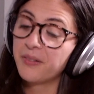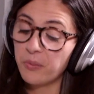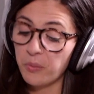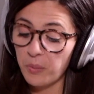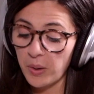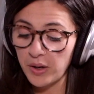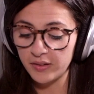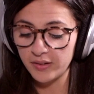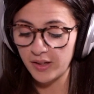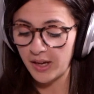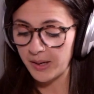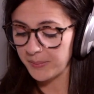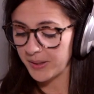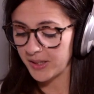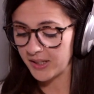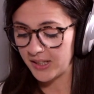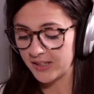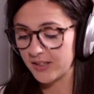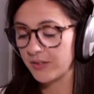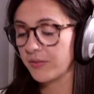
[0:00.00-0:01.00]
Well, I
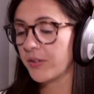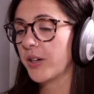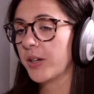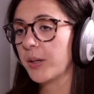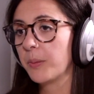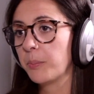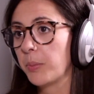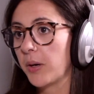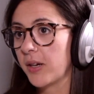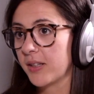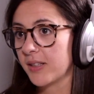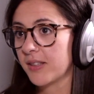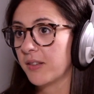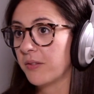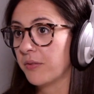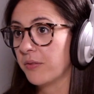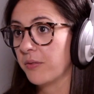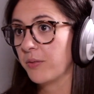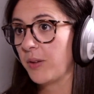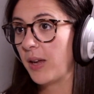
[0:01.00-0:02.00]
mean, that's very
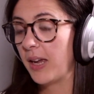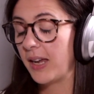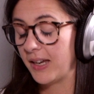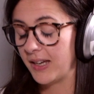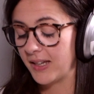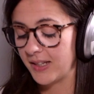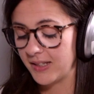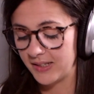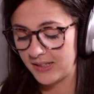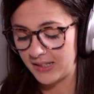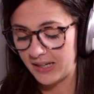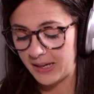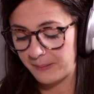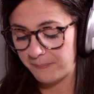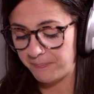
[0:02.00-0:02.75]
impressive. And,